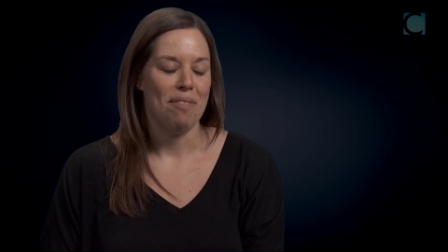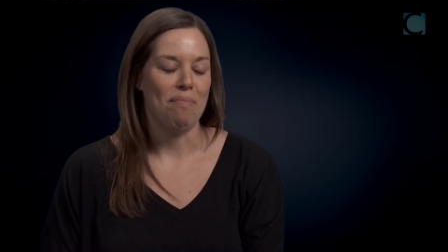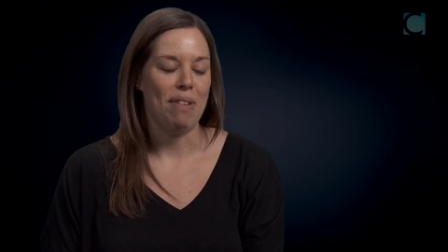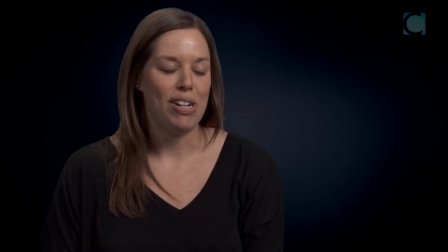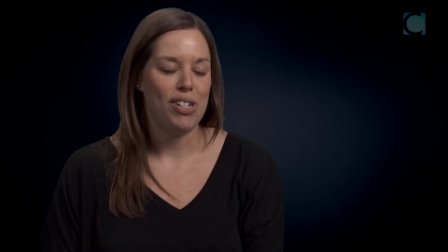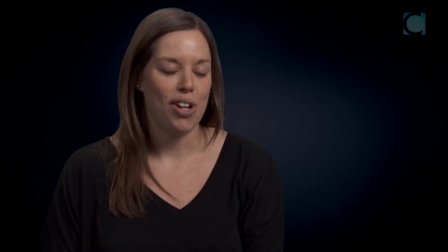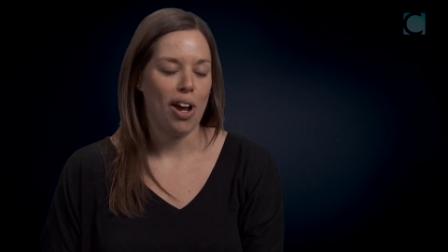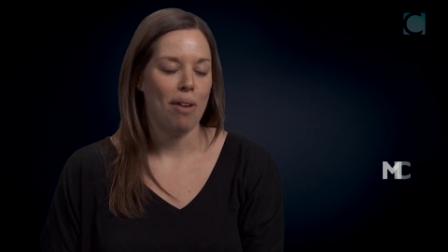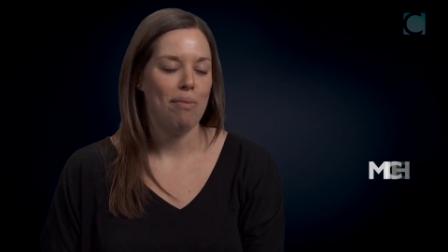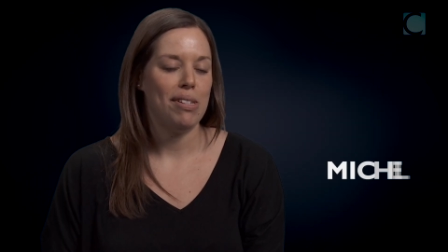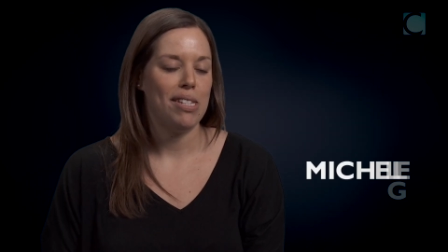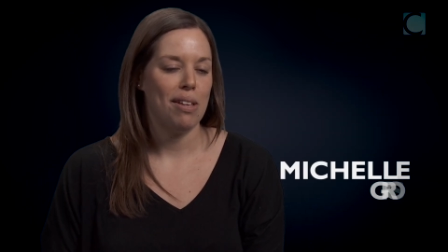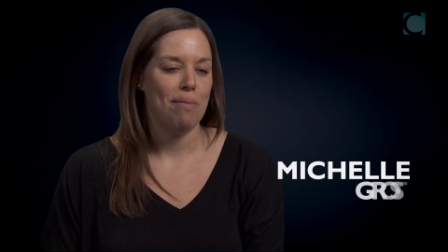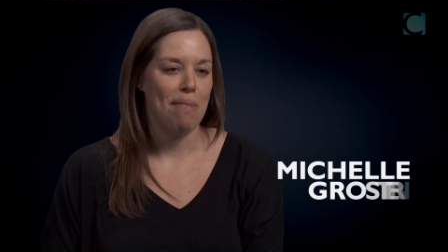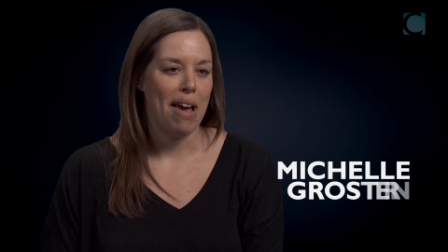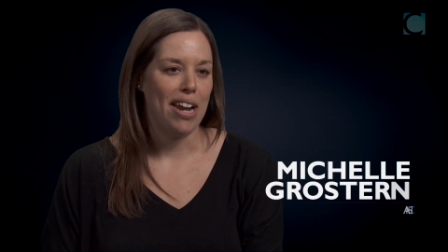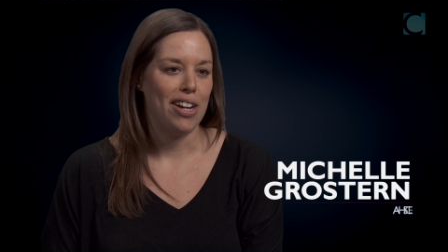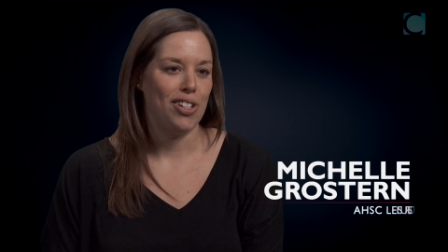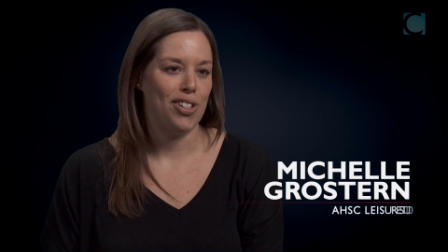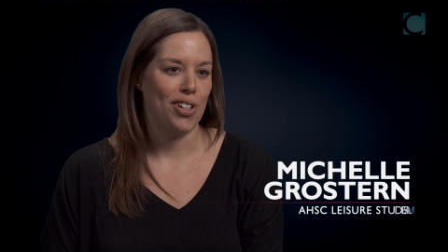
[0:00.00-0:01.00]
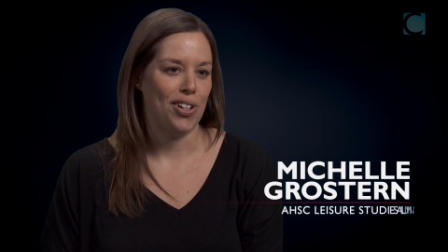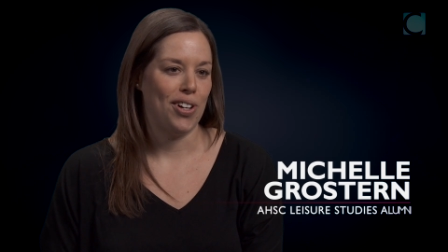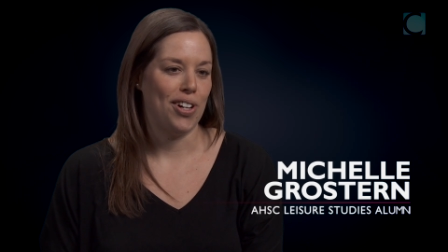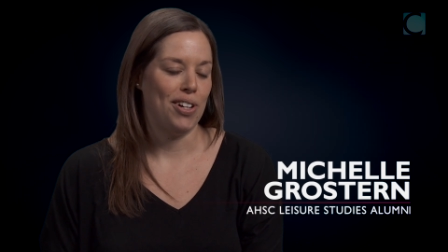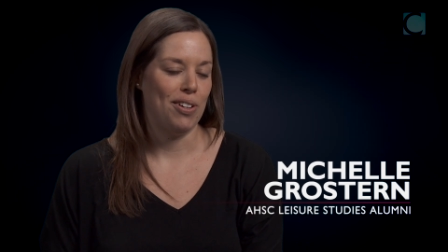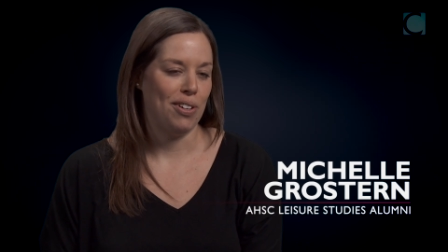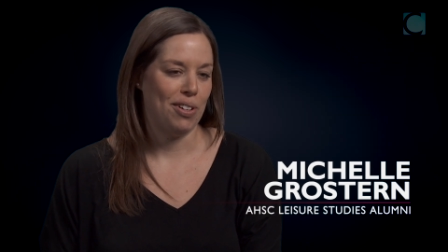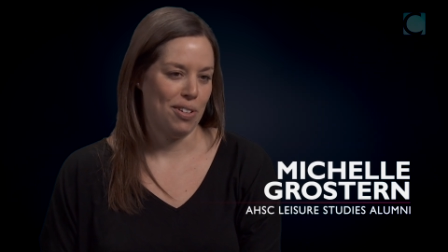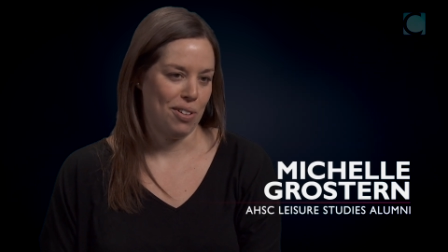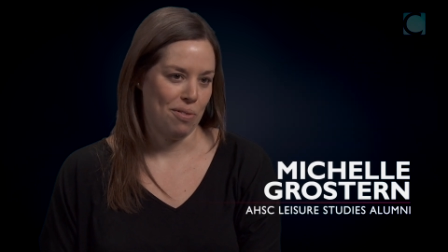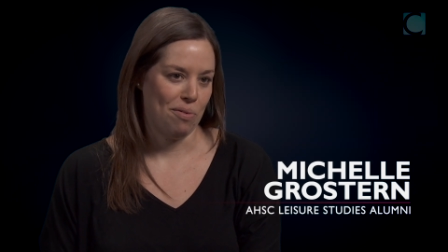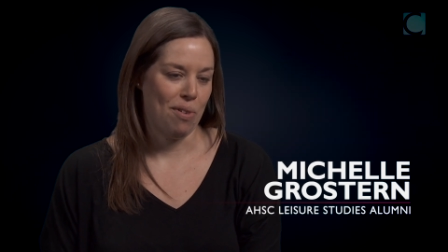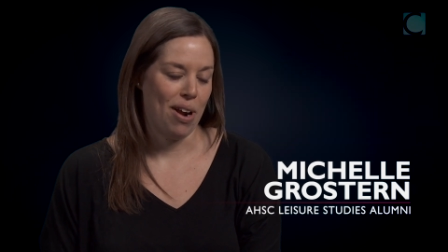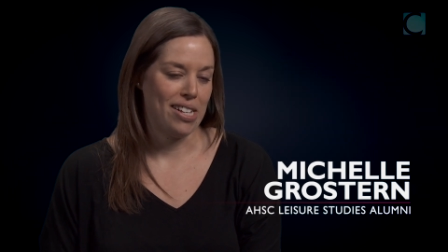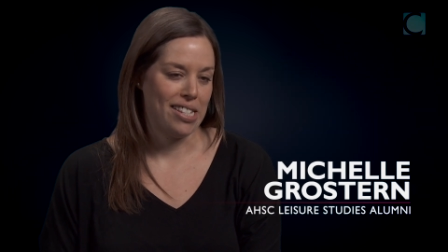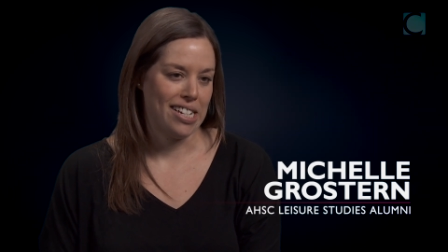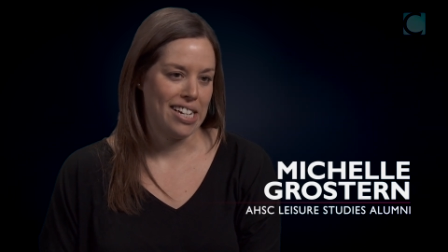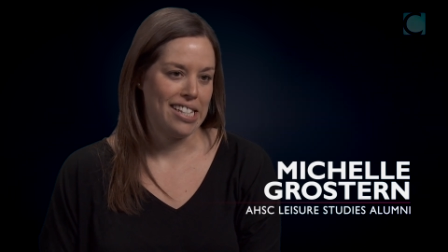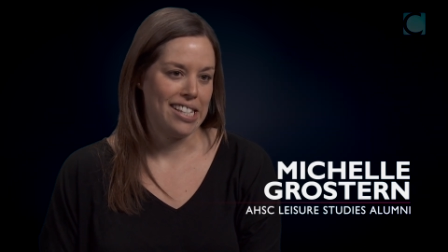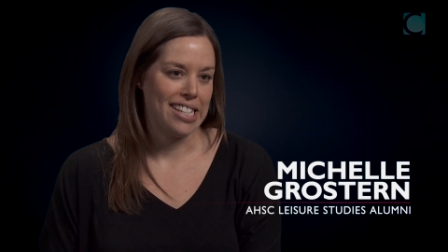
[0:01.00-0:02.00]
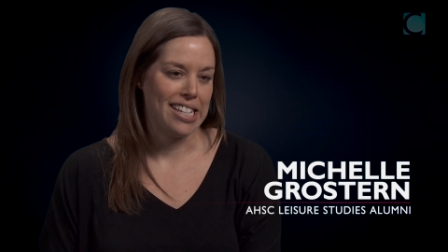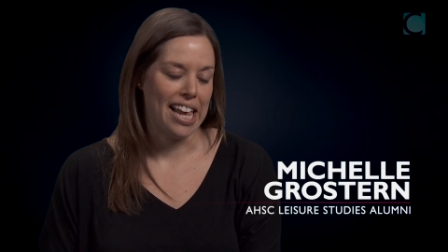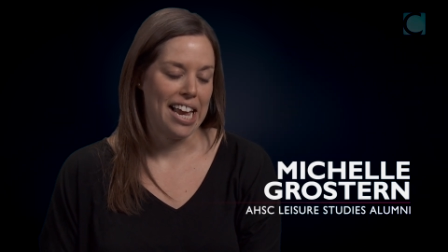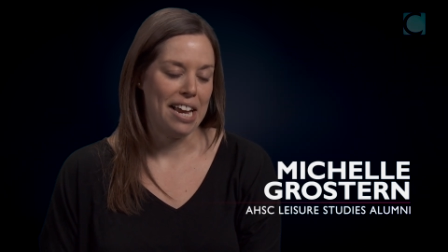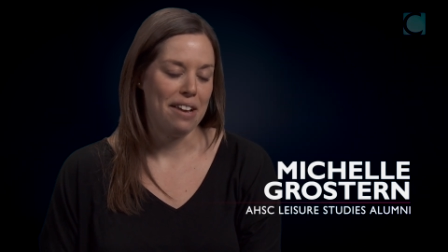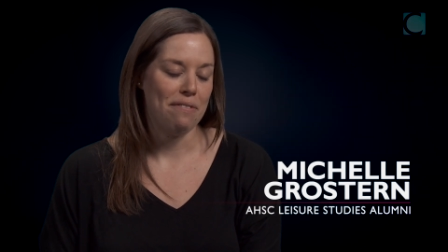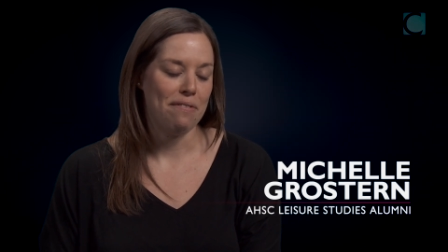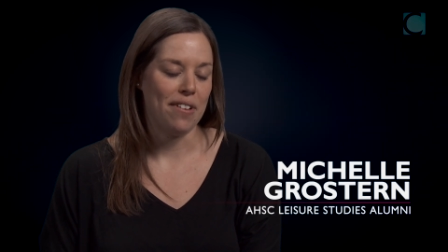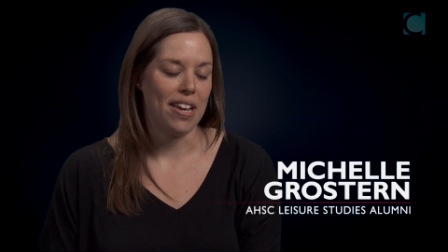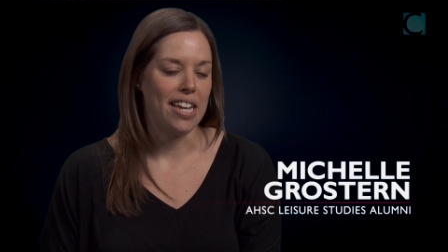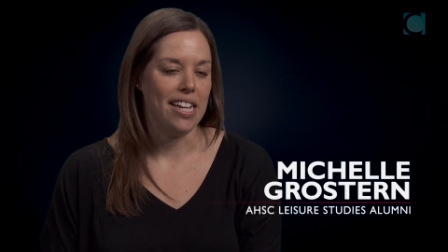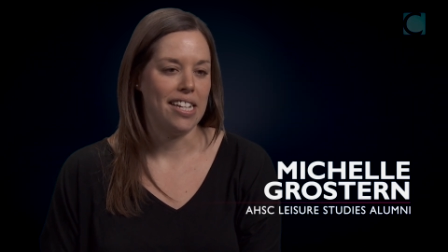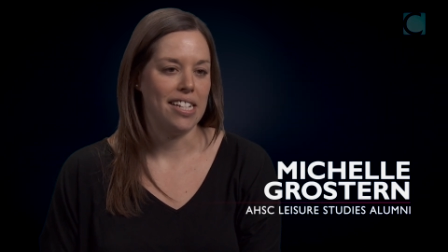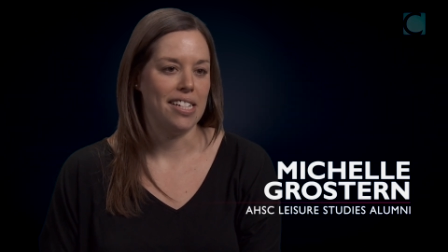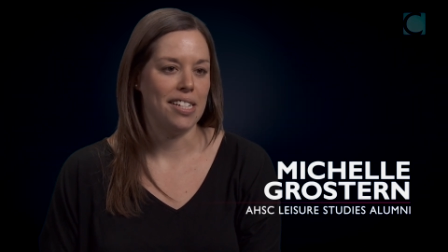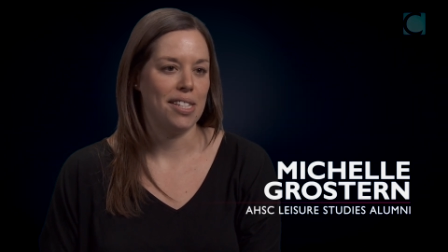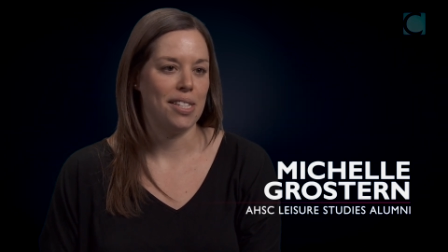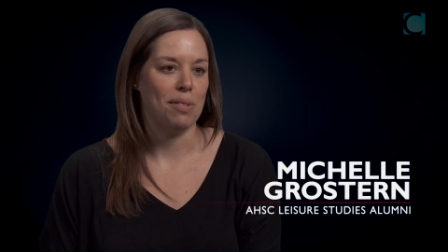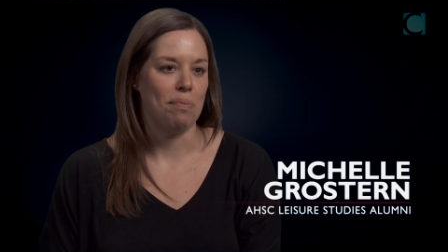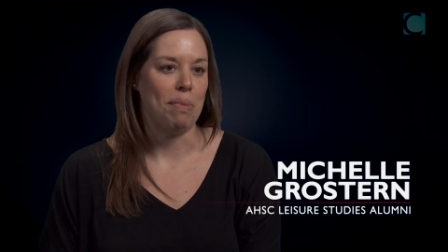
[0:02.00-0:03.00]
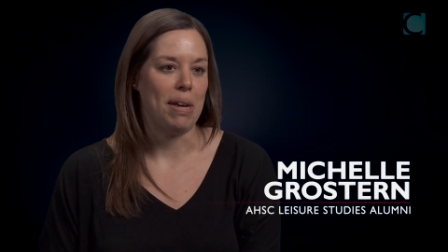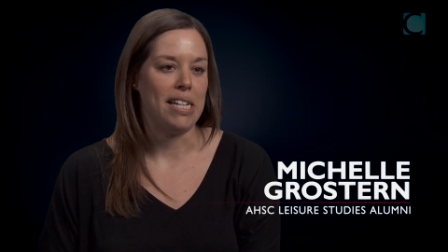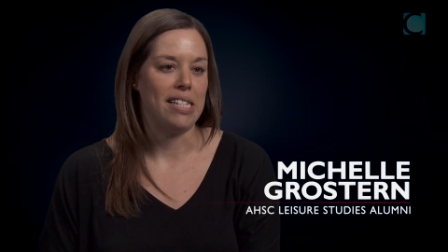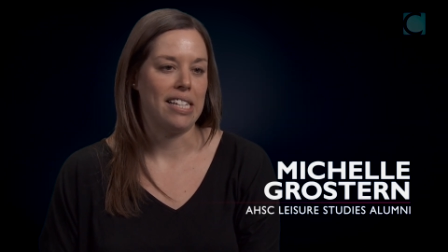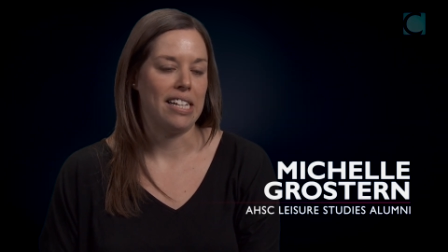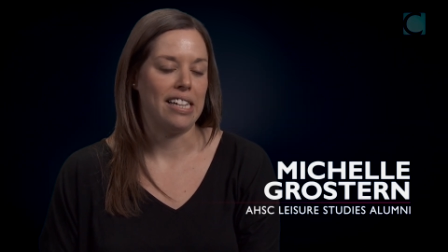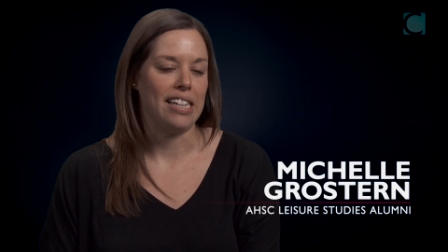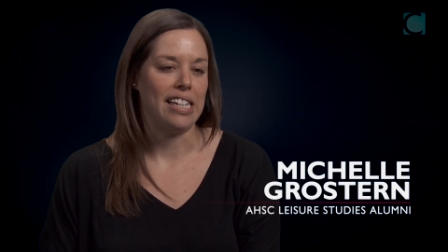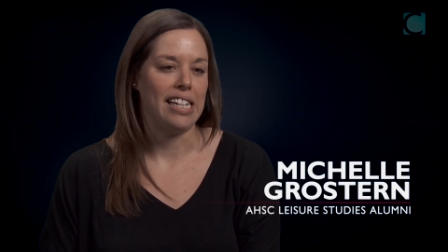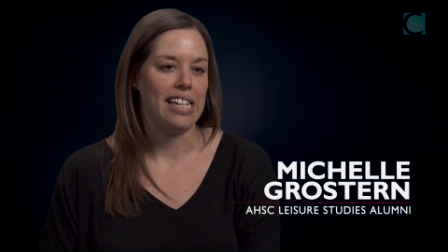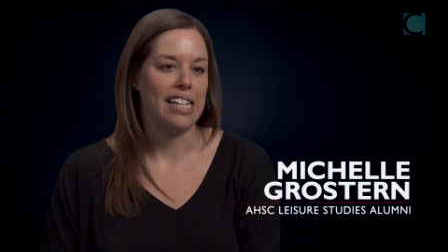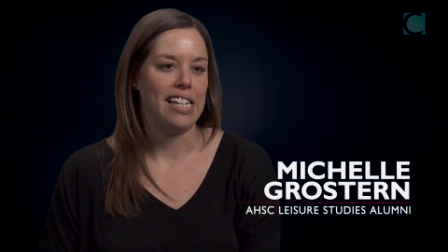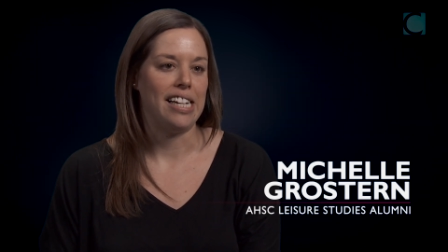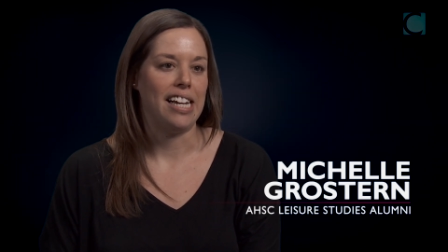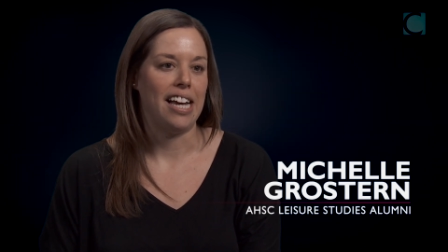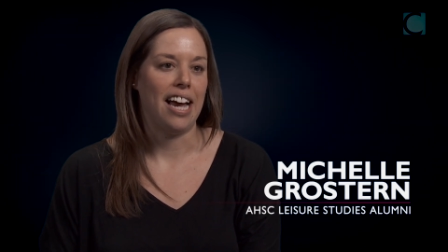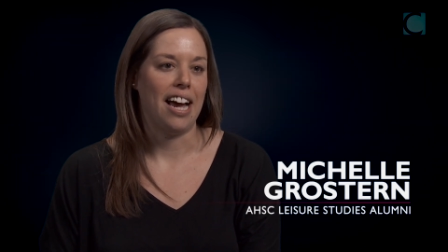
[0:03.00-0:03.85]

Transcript: My job as a manager in residence life is basically